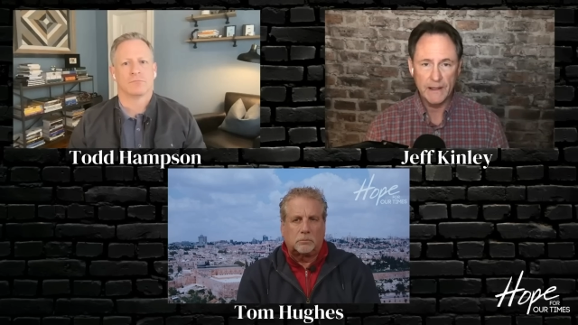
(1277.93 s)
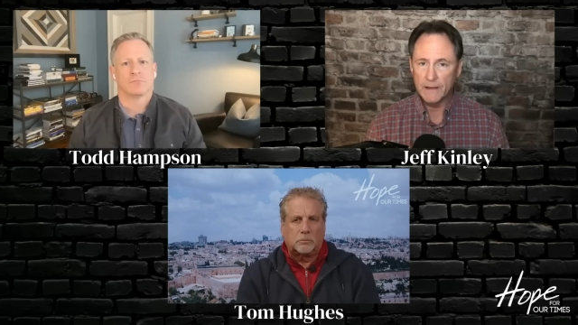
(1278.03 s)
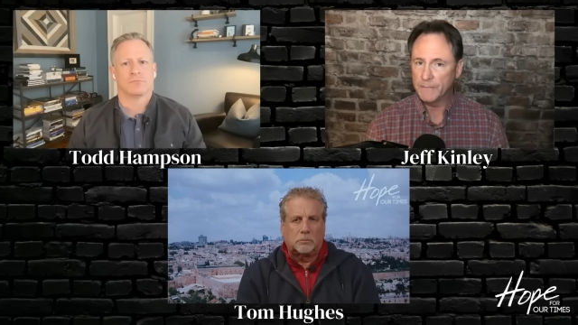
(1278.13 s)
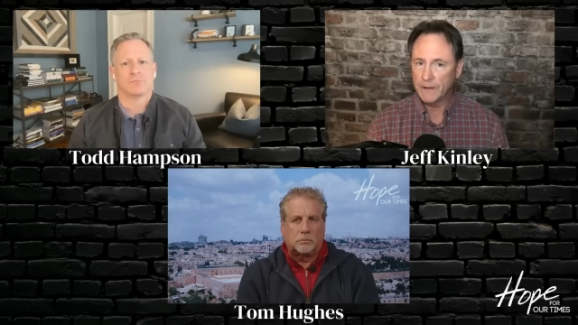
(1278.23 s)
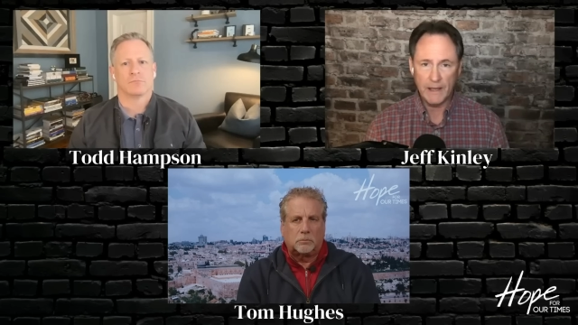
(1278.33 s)

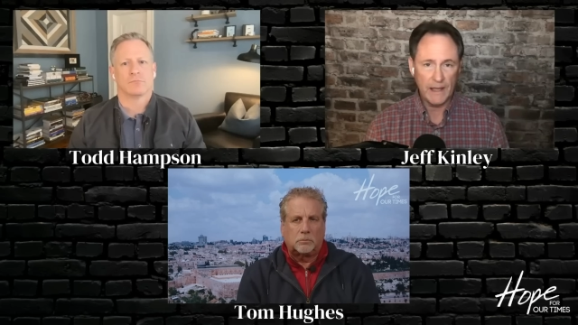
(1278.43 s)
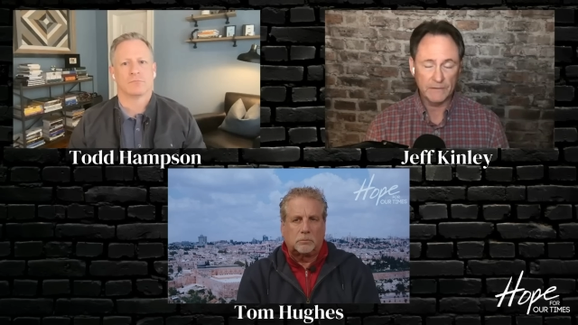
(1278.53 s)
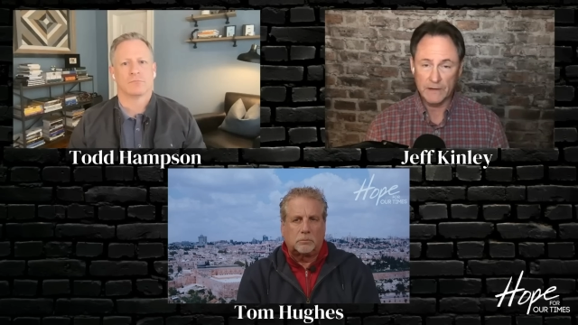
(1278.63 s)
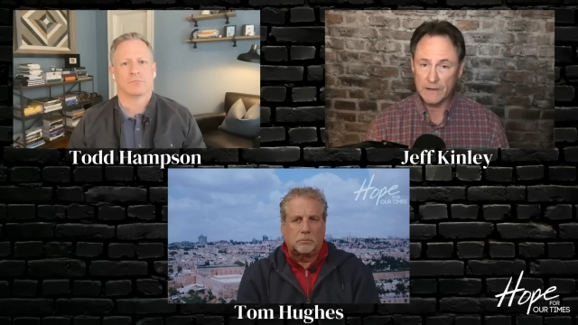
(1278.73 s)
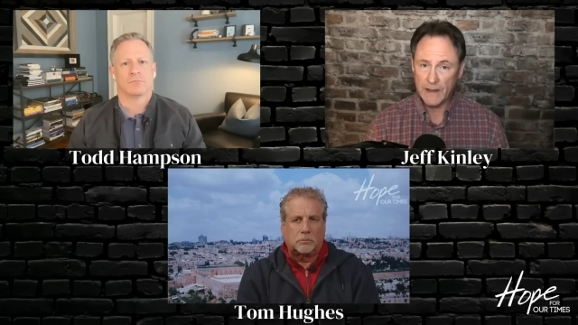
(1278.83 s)
Speaker 1: but as a
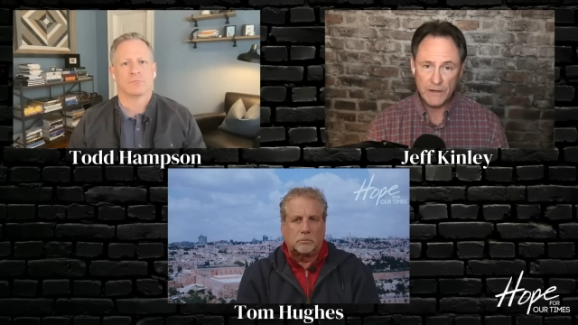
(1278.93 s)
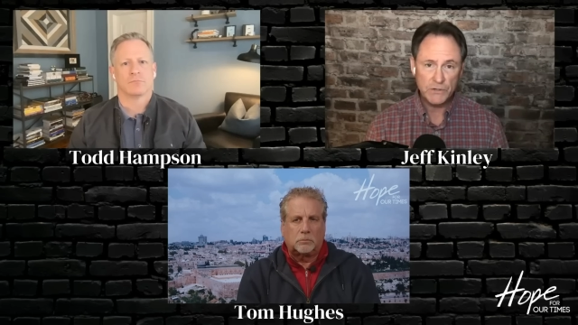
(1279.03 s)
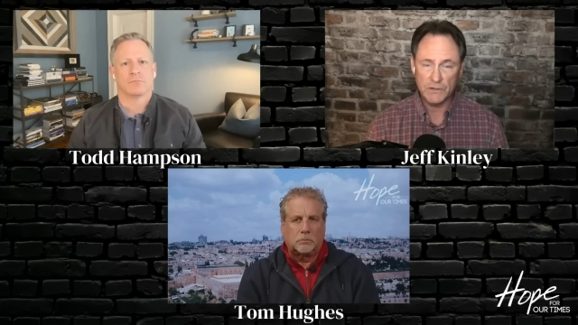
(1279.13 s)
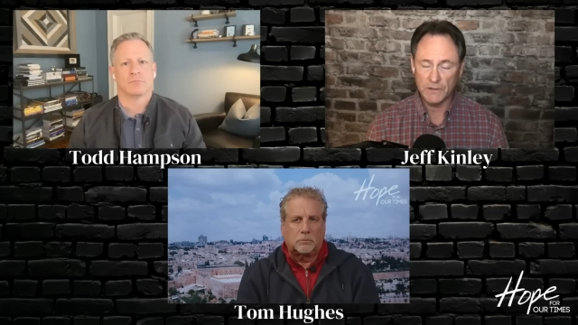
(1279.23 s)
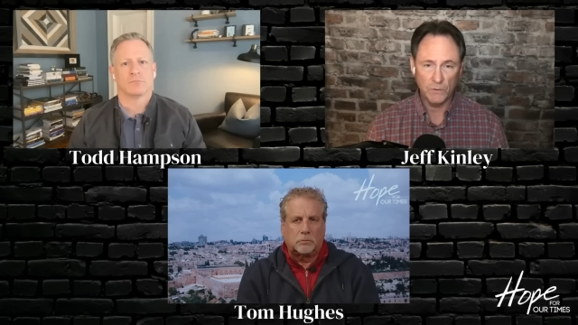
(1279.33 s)

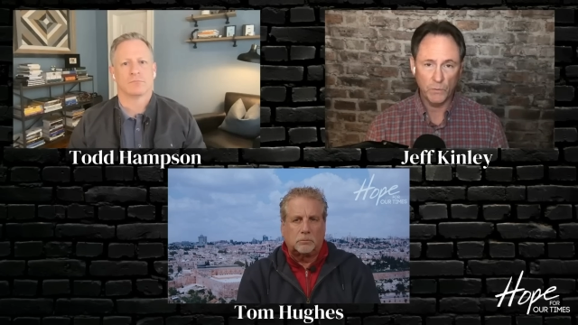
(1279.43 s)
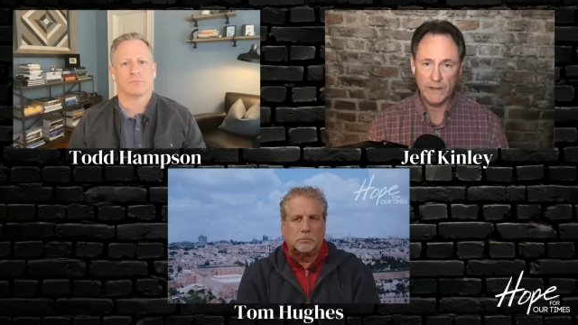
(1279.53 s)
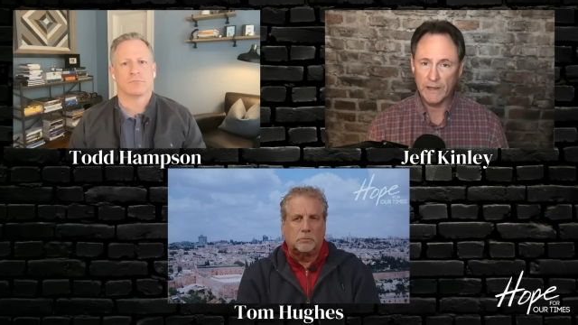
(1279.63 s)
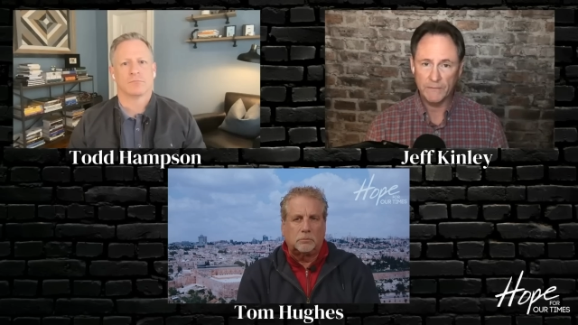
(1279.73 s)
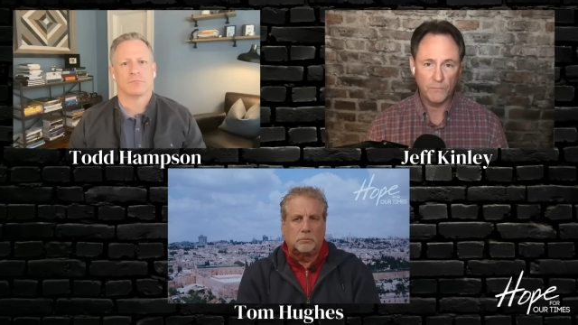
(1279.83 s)
nation we
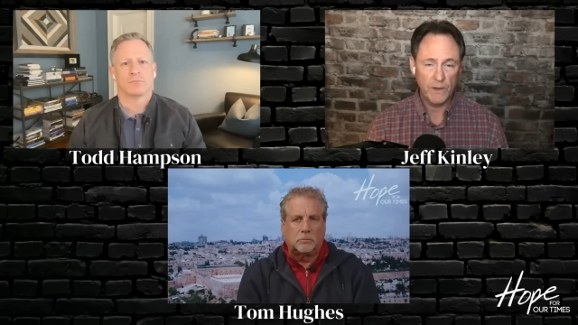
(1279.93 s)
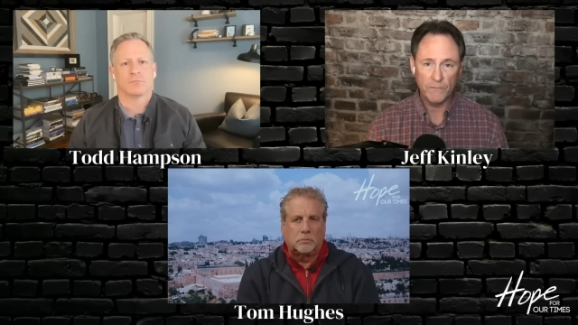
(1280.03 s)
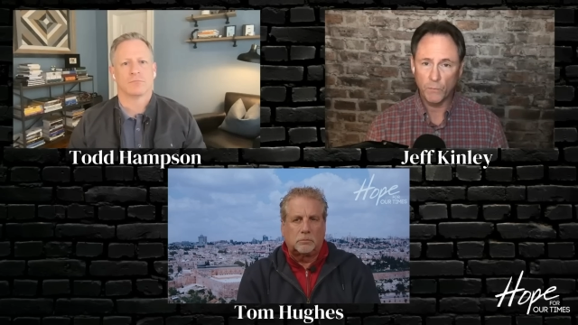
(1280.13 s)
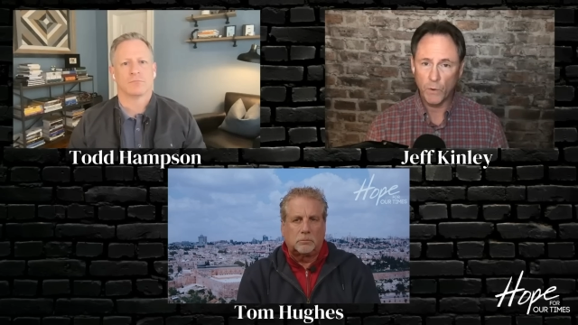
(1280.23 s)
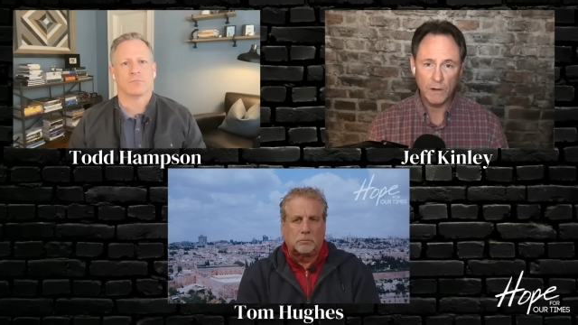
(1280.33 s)
have we have
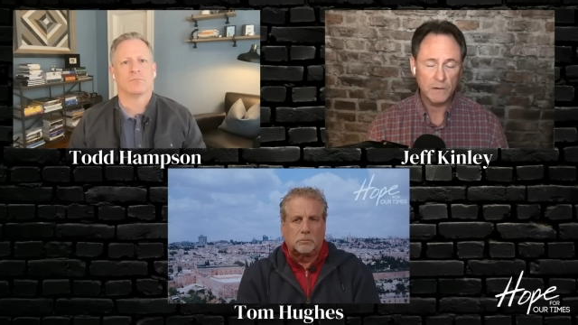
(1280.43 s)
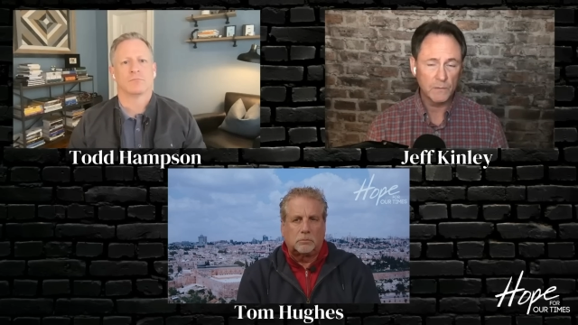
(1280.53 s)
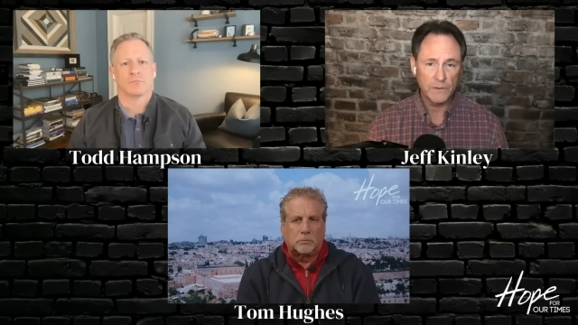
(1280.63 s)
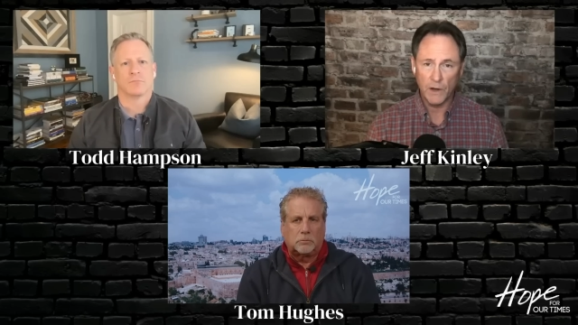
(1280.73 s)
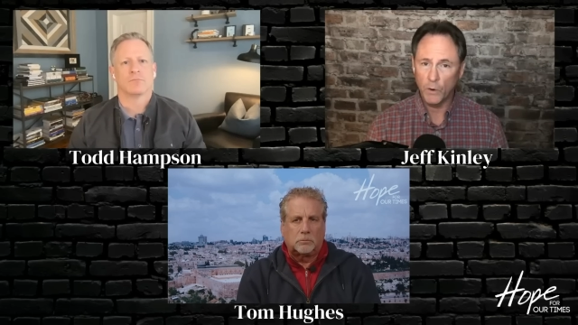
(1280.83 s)
welcomed with open